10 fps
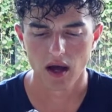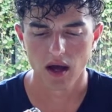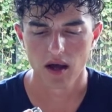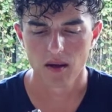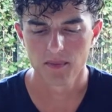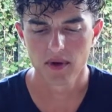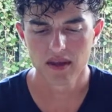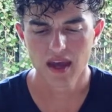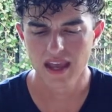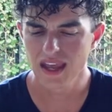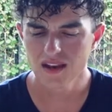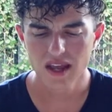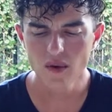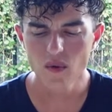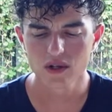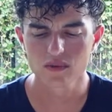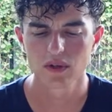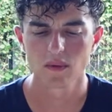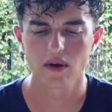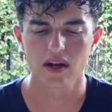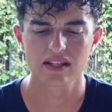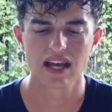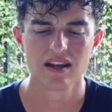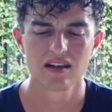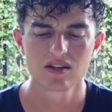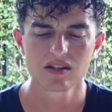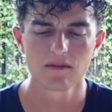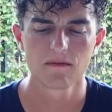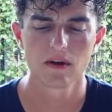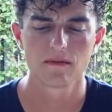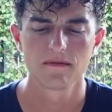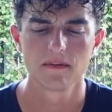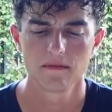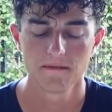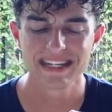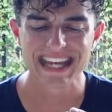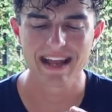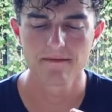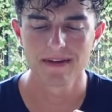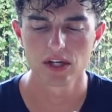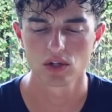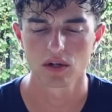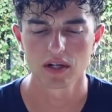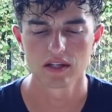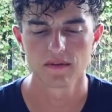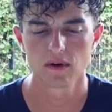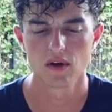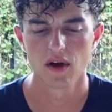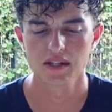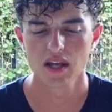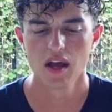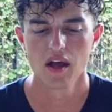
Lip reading: But yeah, it works really well, guys. And just the fit and finish on it is very nice.